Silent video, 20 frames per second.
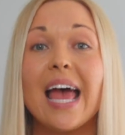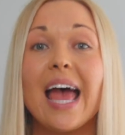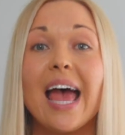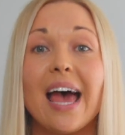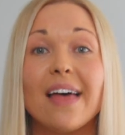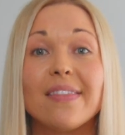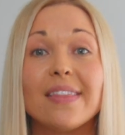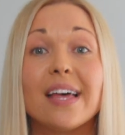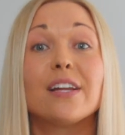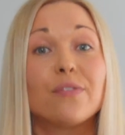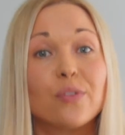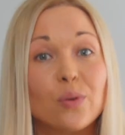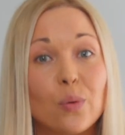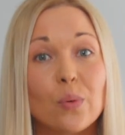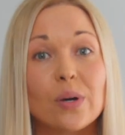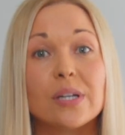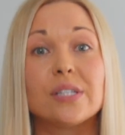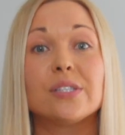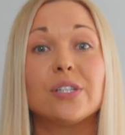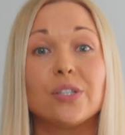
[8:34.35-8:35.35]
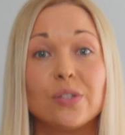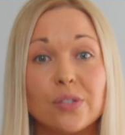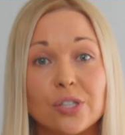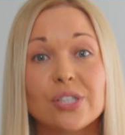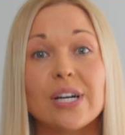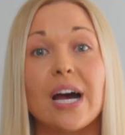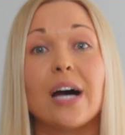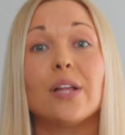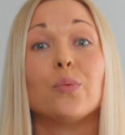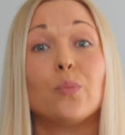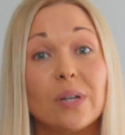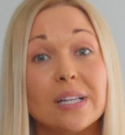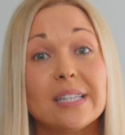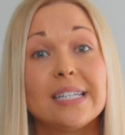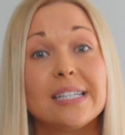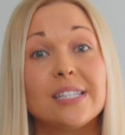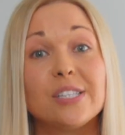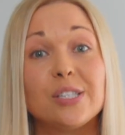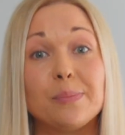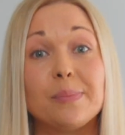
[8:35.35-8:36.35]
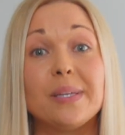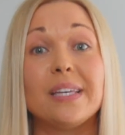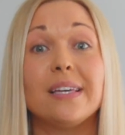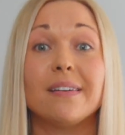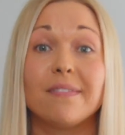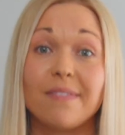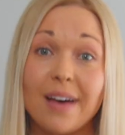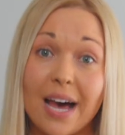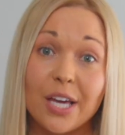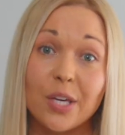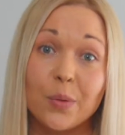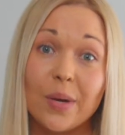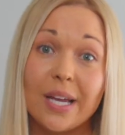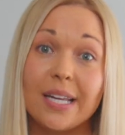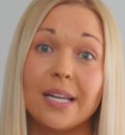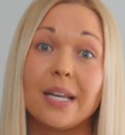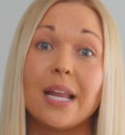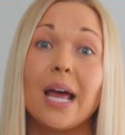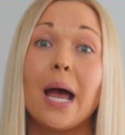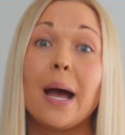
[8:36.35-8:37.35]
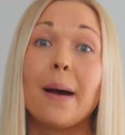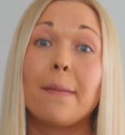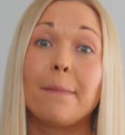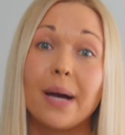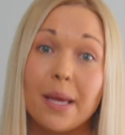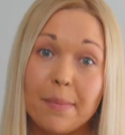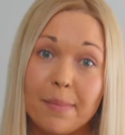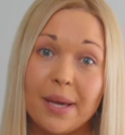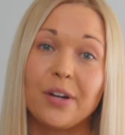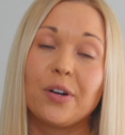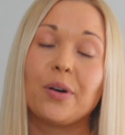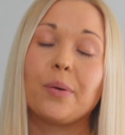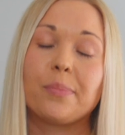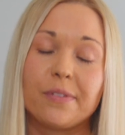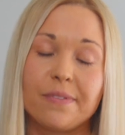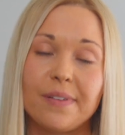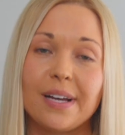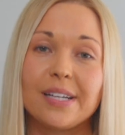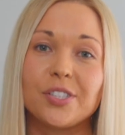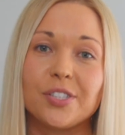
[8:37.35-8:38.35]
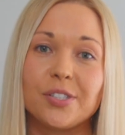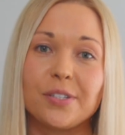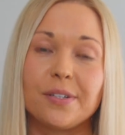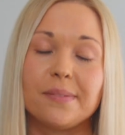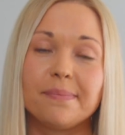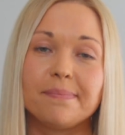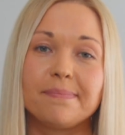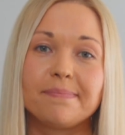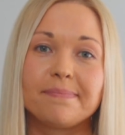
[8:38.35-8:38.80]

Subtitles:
and then of course your child will need to be evaluated by a medical professional.